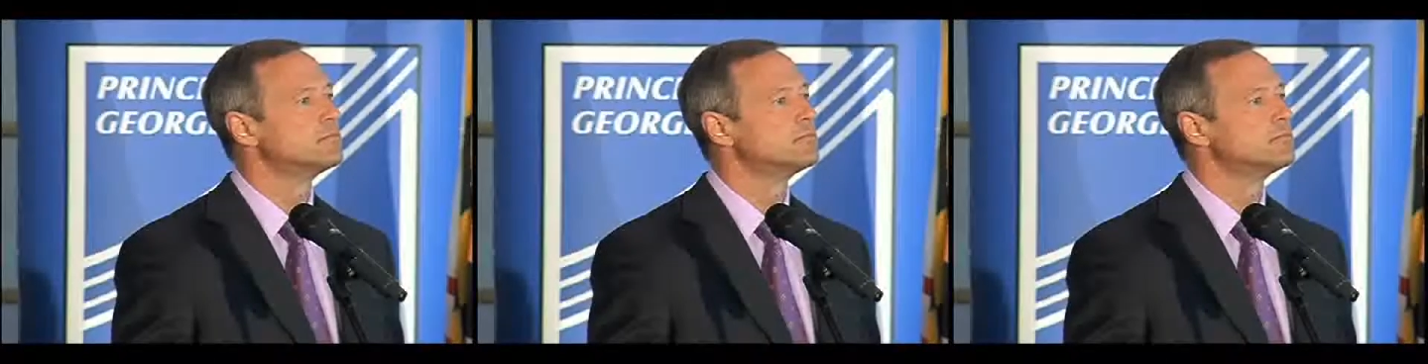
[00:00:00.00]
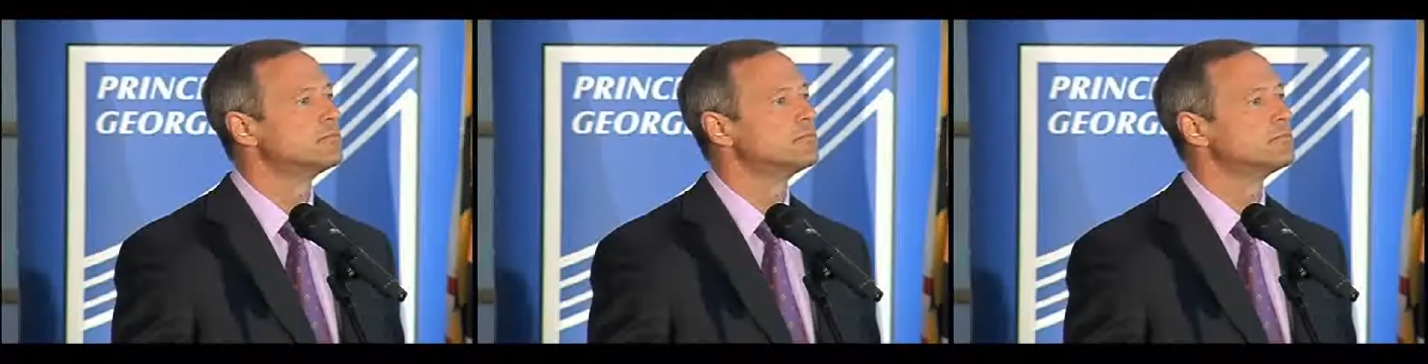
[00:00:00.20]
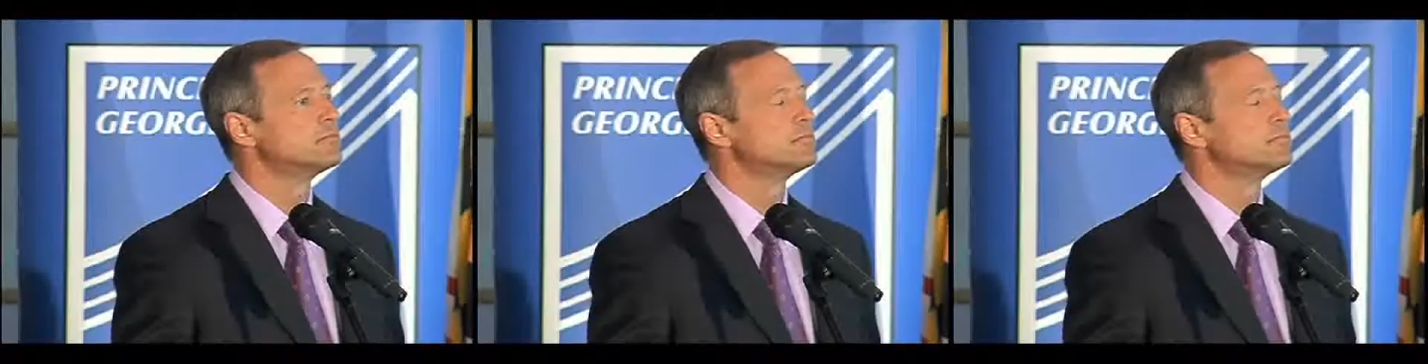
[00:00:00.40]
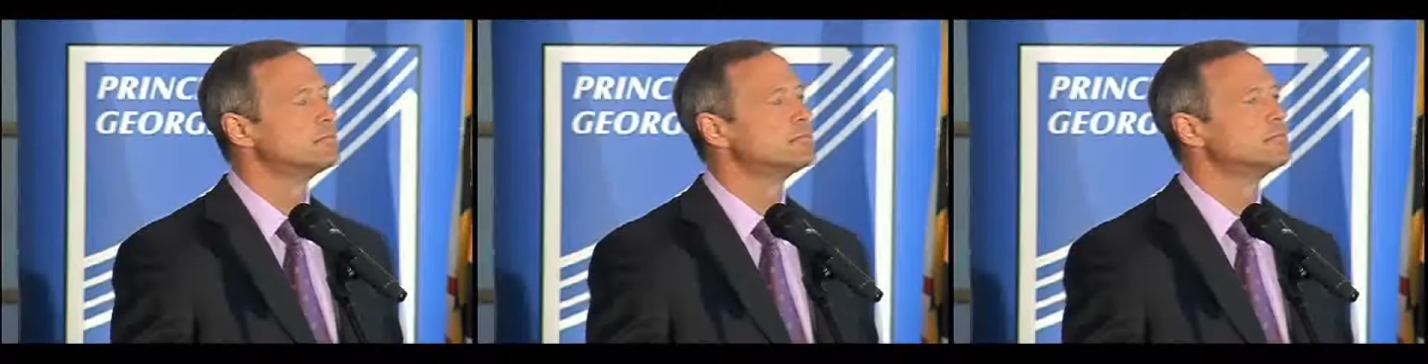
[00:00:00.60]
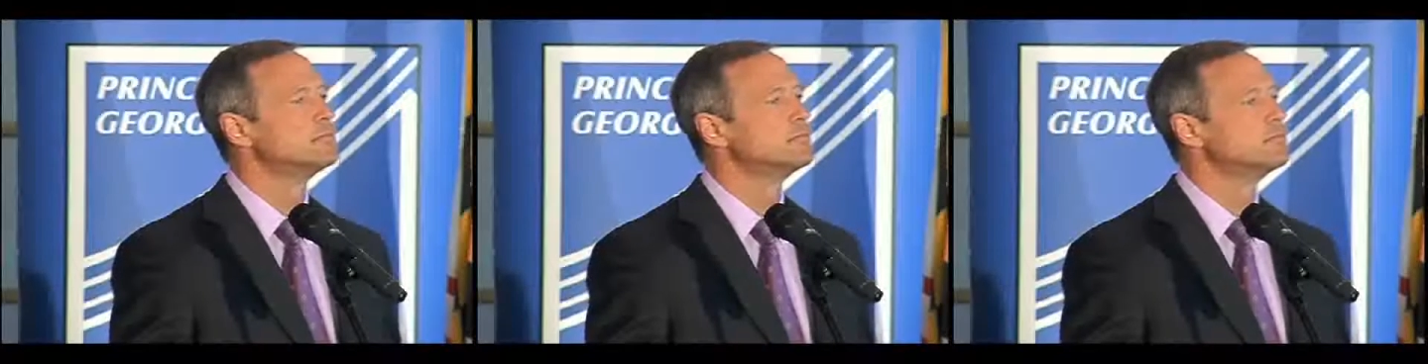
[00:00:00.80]
is not such
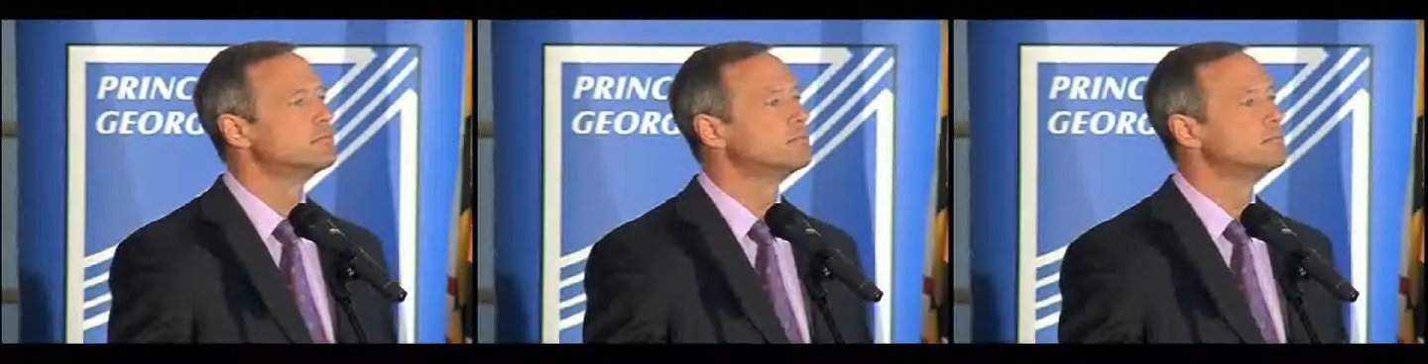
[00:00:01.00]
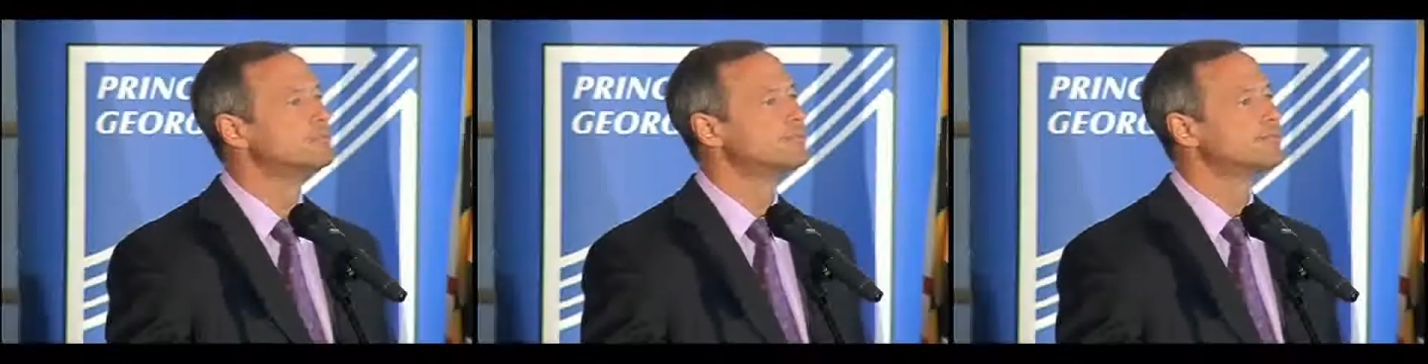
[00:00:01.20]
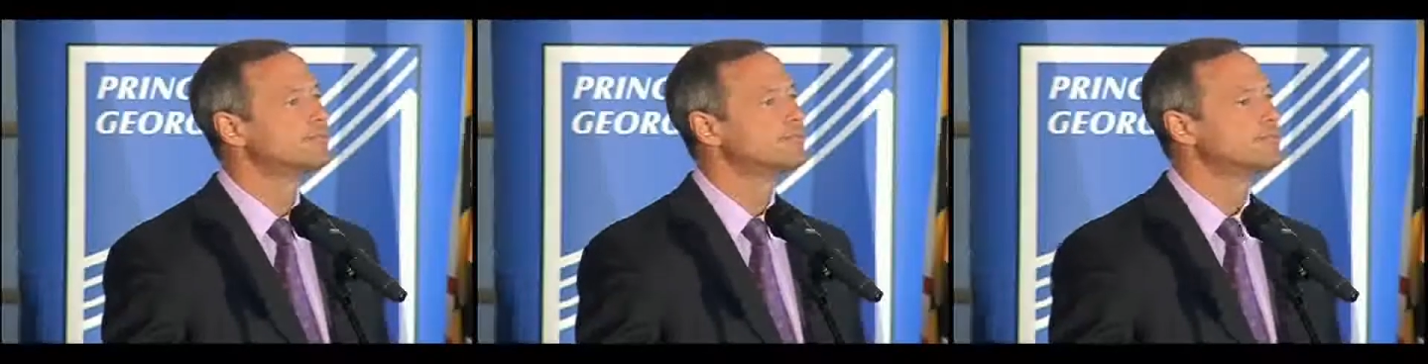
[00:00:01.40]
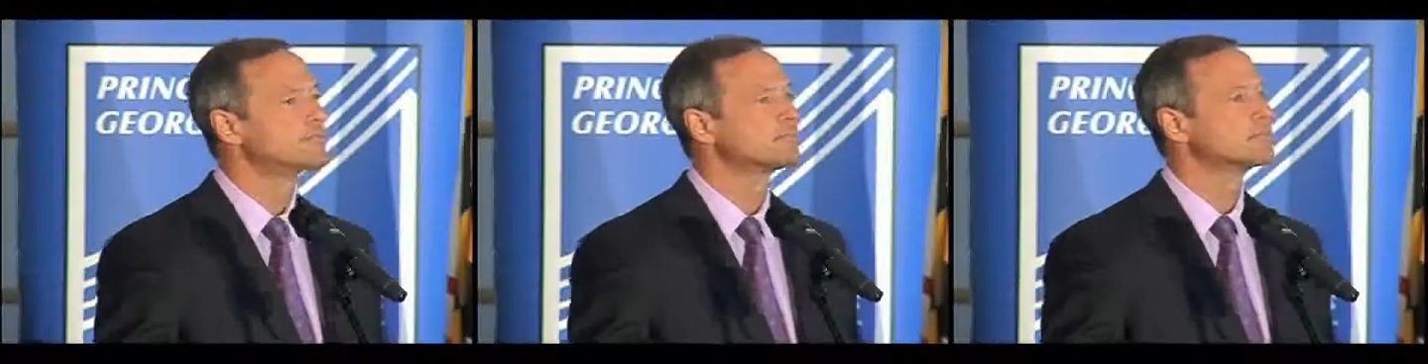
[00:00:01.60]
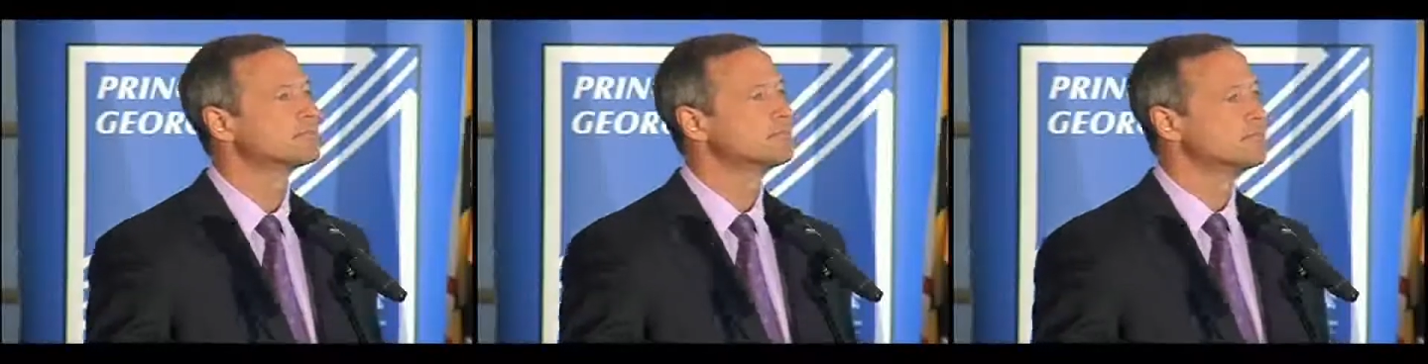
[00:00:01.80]
a drastic,
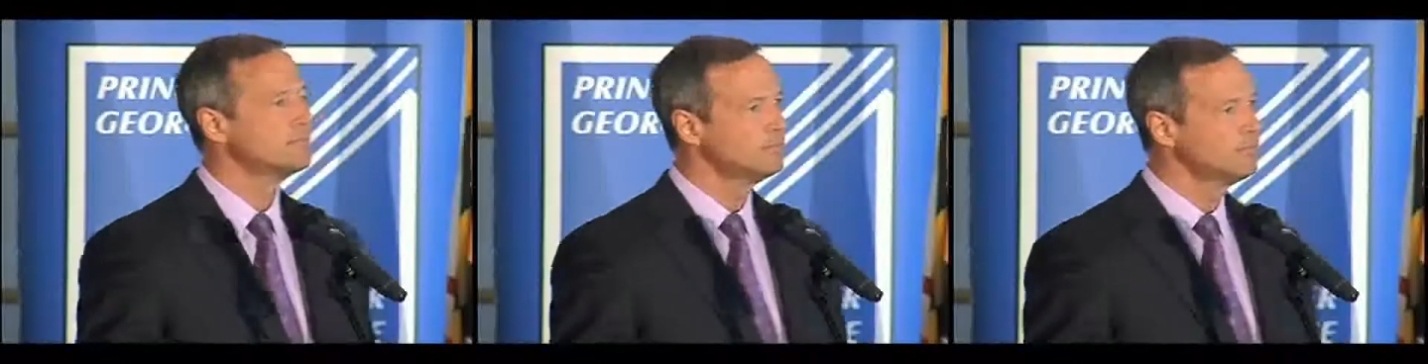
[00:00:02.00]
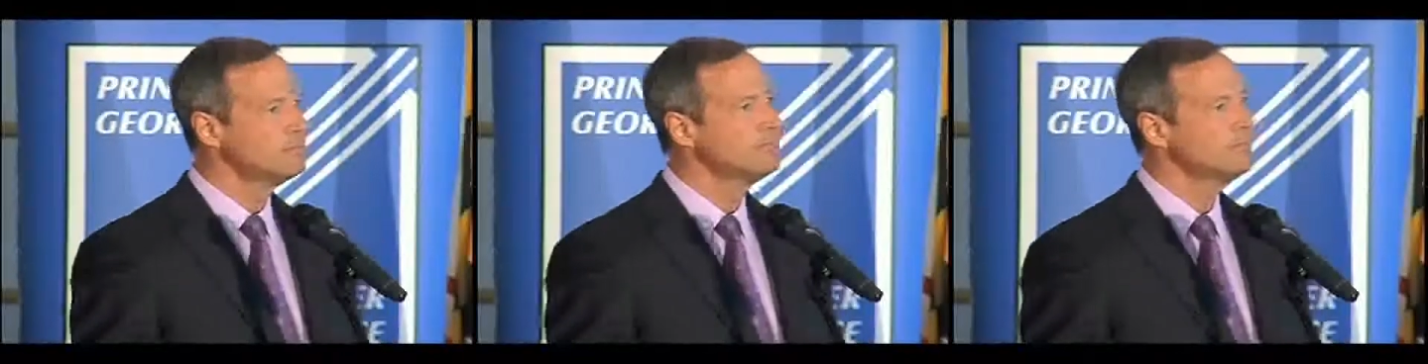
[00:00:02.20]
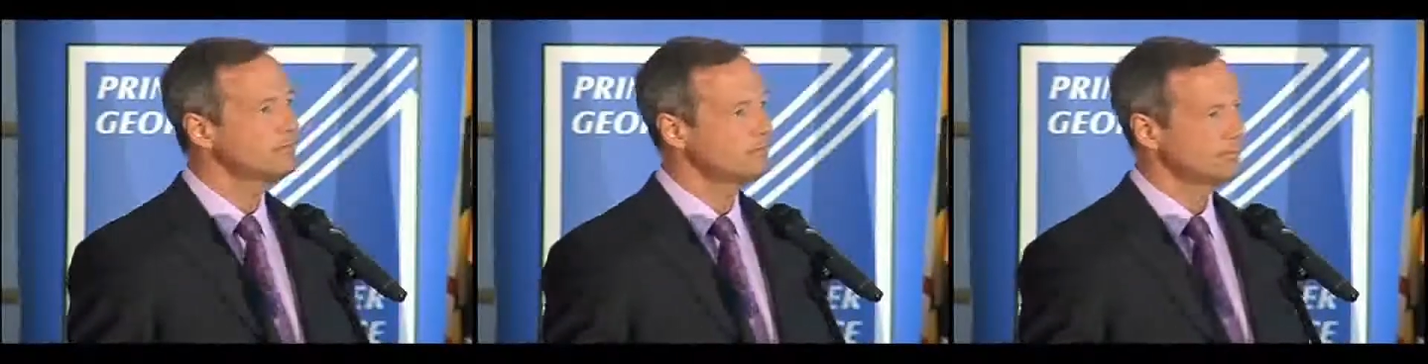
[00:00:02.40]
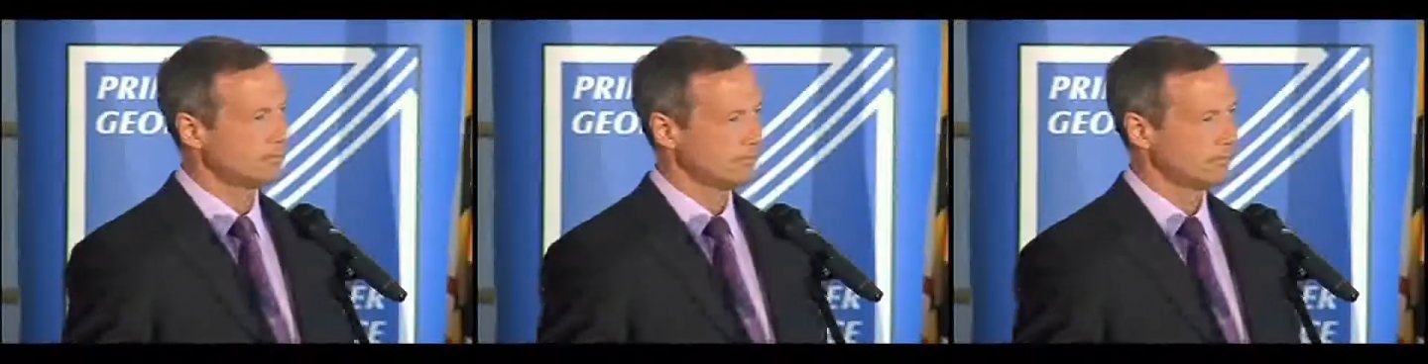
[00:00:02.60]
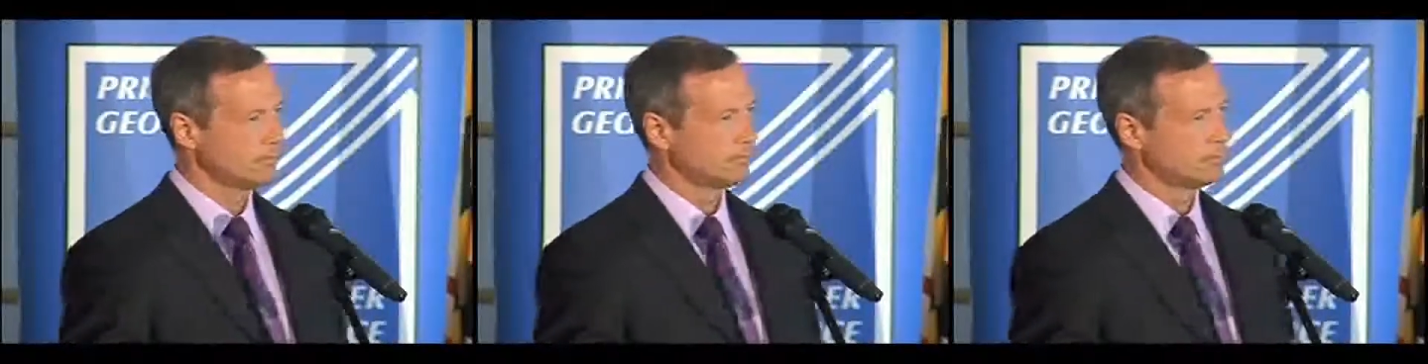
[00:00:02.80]
horrific thing
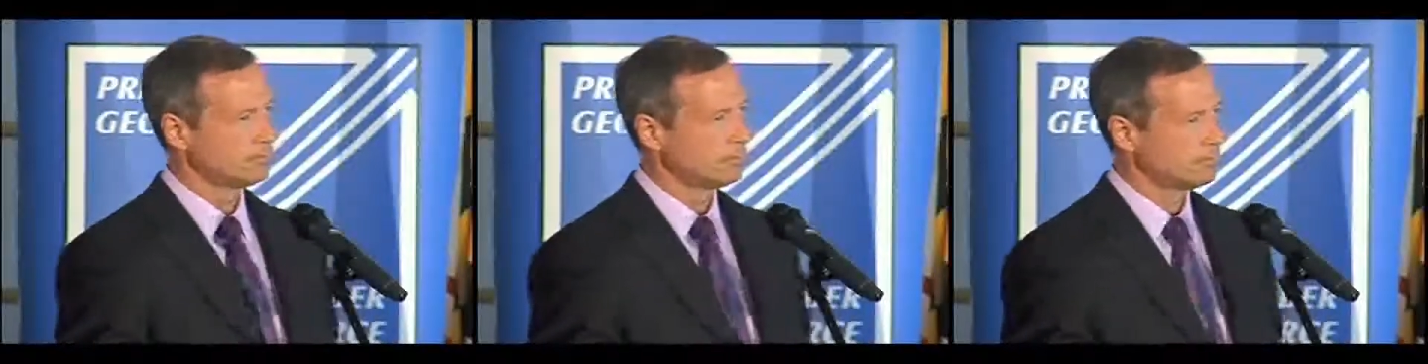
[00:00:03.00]
for